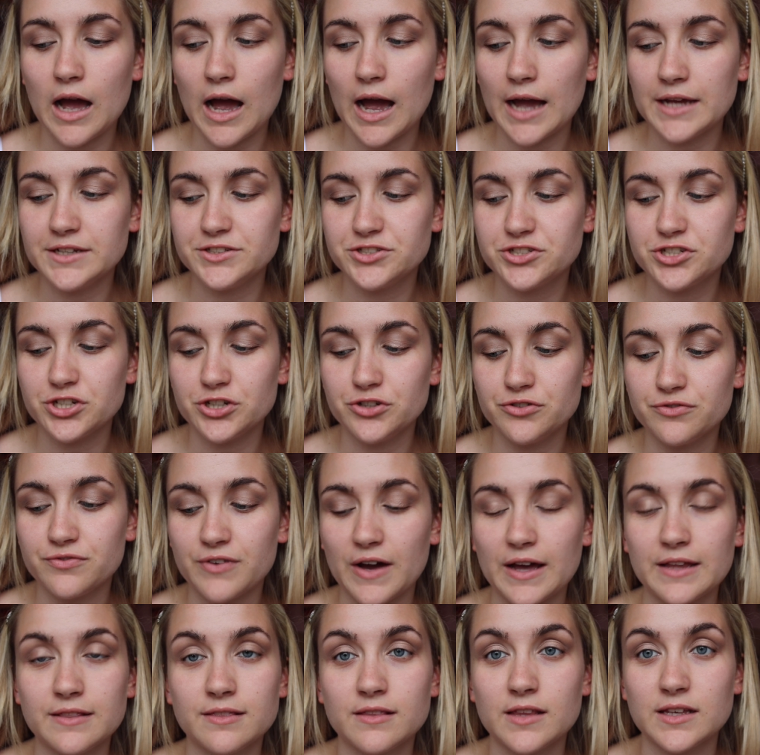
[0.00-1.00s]
I do
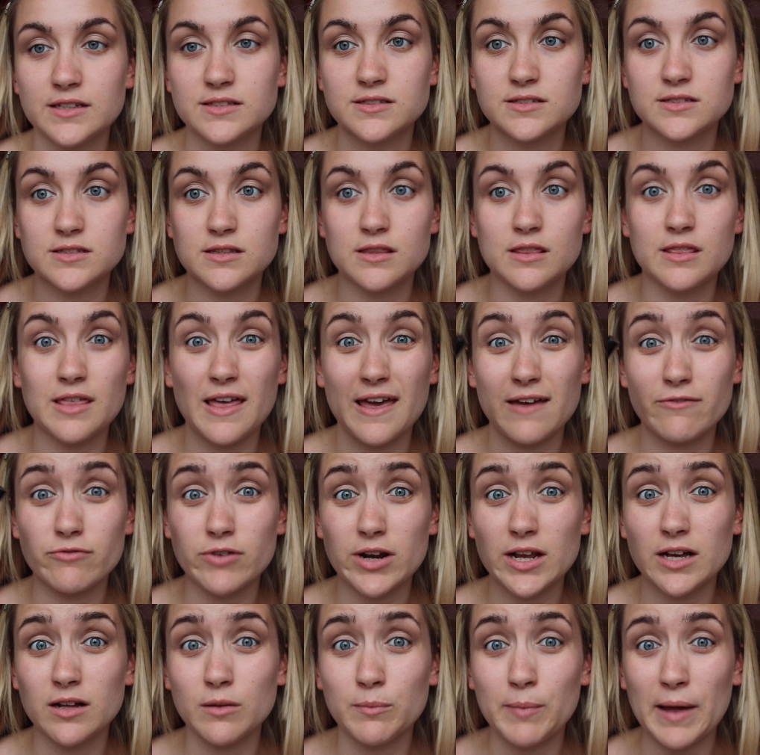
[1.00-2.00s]
find They're
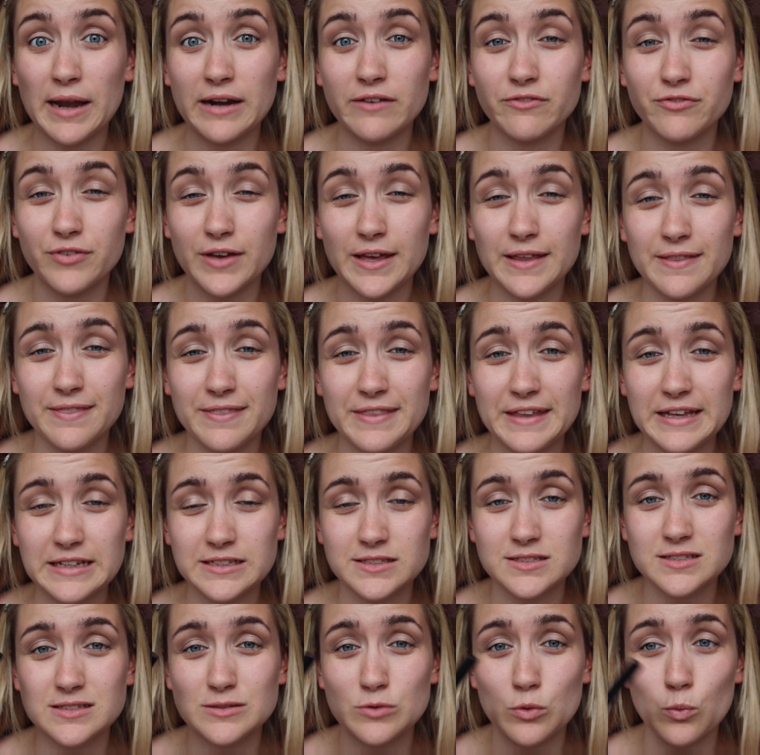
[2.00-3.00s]
Real Benefit,
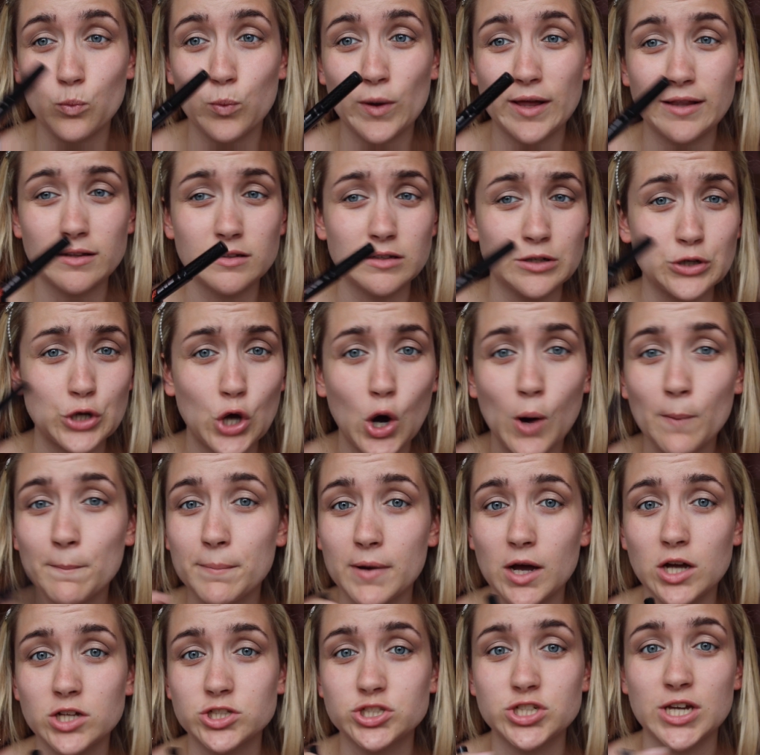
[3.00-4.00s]
this will not
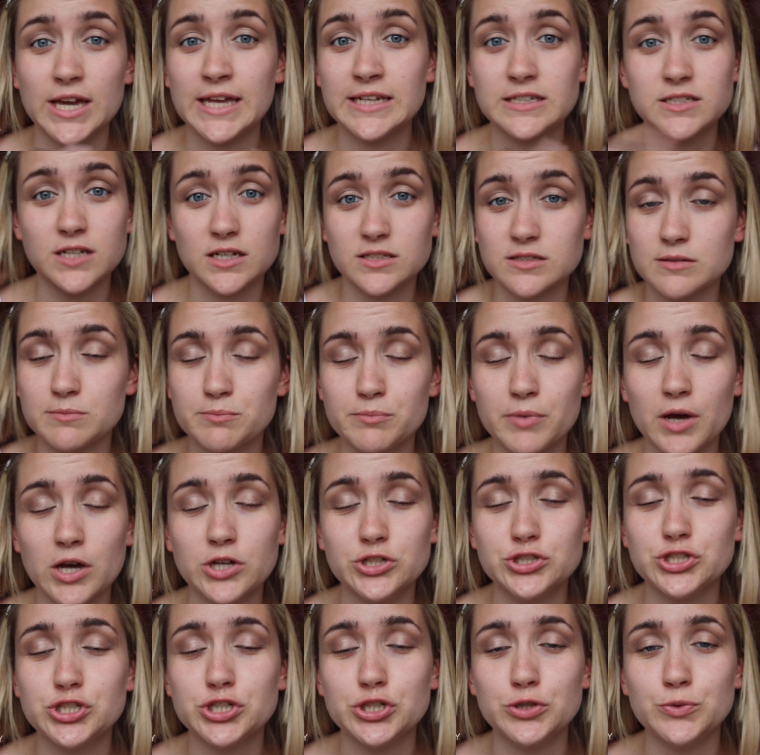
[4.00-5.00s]
budge. It doesn't
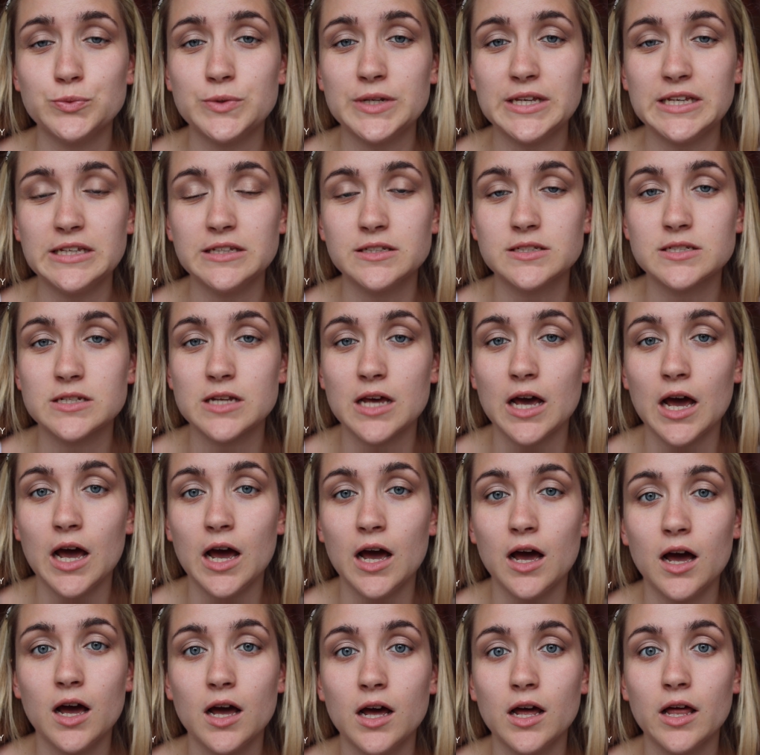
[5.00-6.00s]
budge. You need
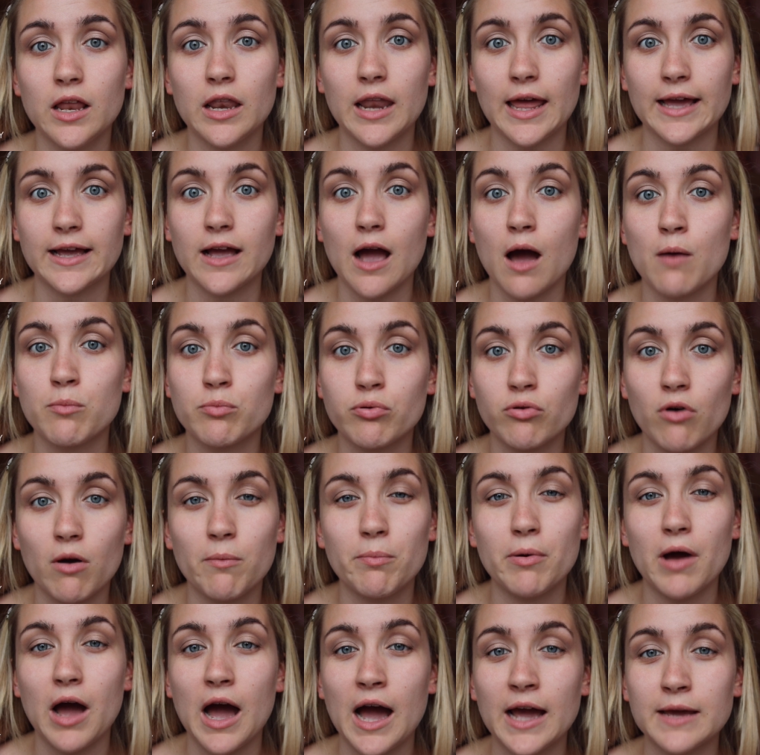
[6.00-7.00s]
like a
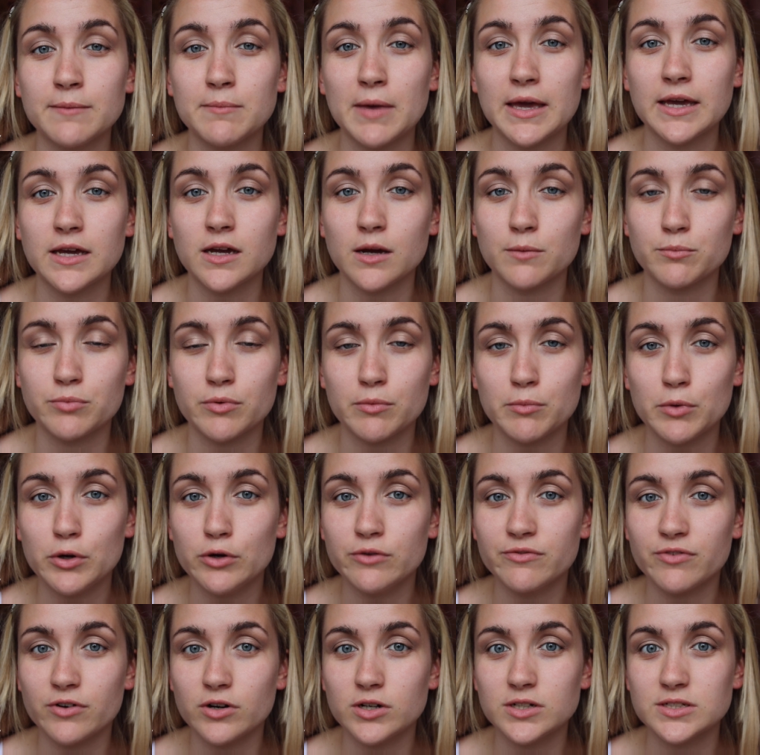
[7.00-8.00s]
proper eye makeup
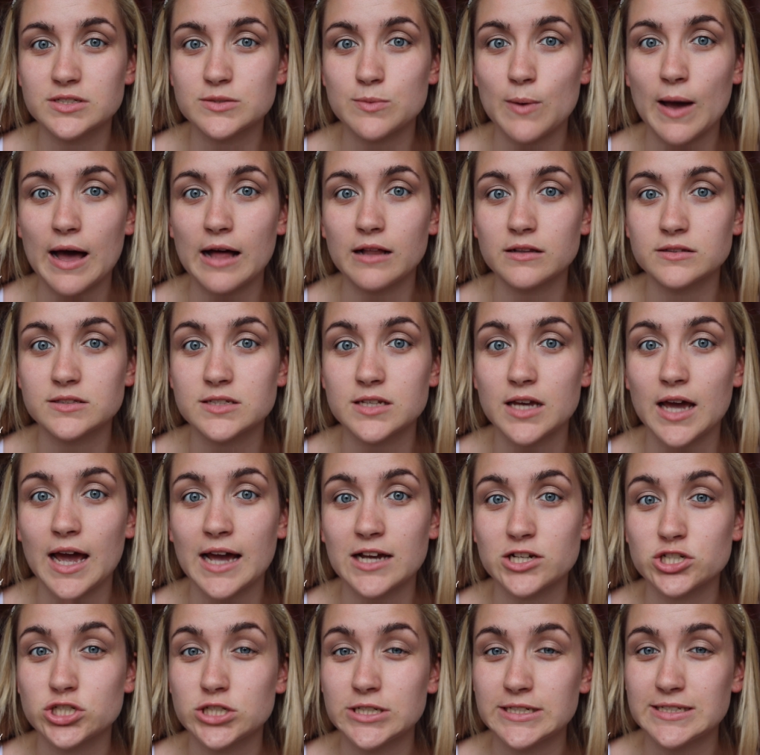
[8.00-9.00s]
remover as well to
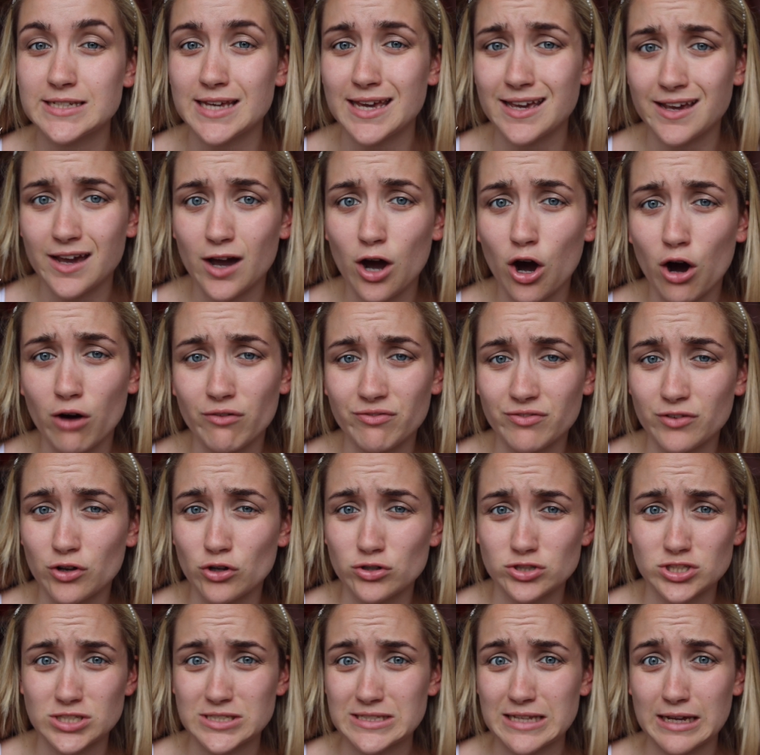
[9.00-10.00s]
actually take it off,
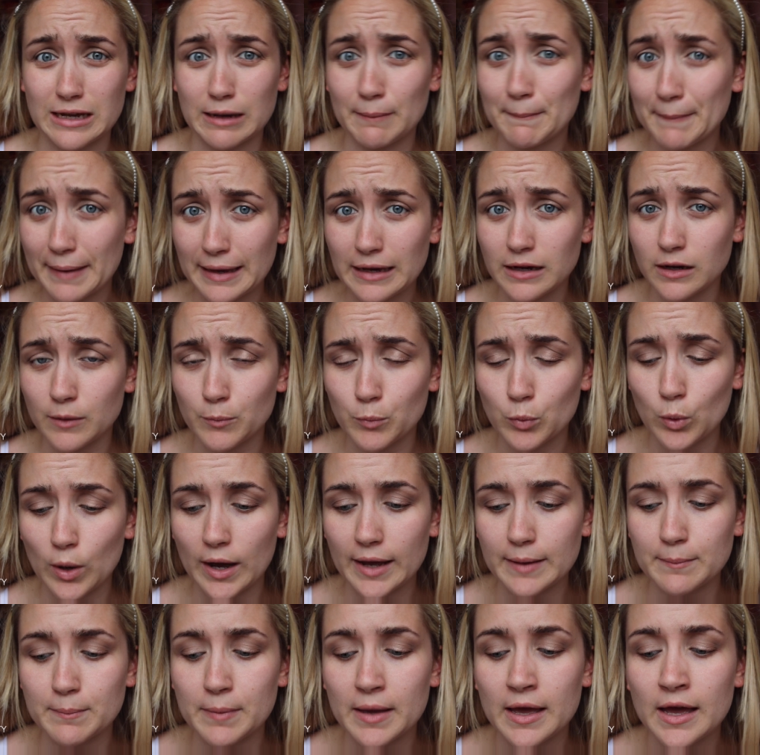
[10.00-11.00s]
not just like a makeup
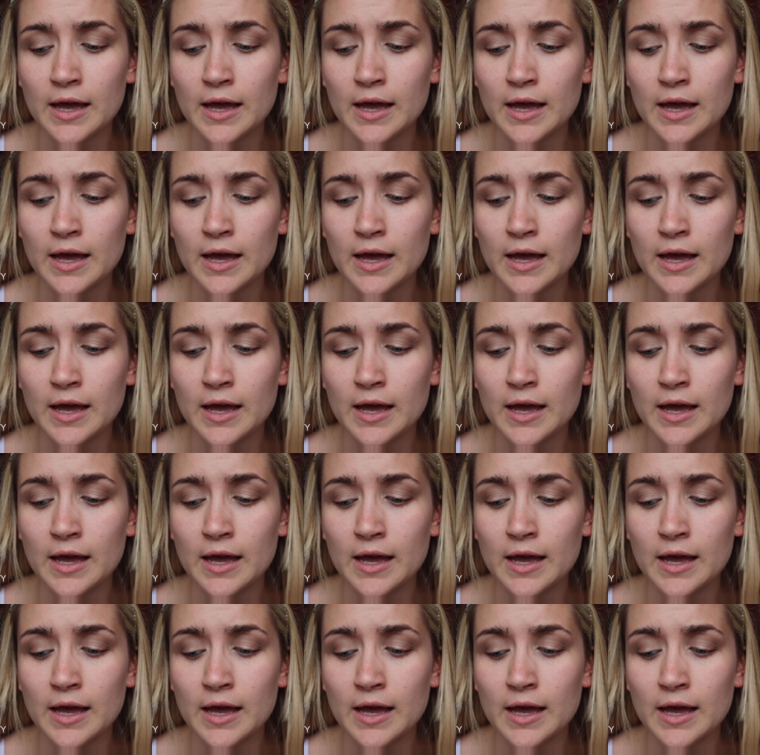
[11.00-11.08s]
wipe.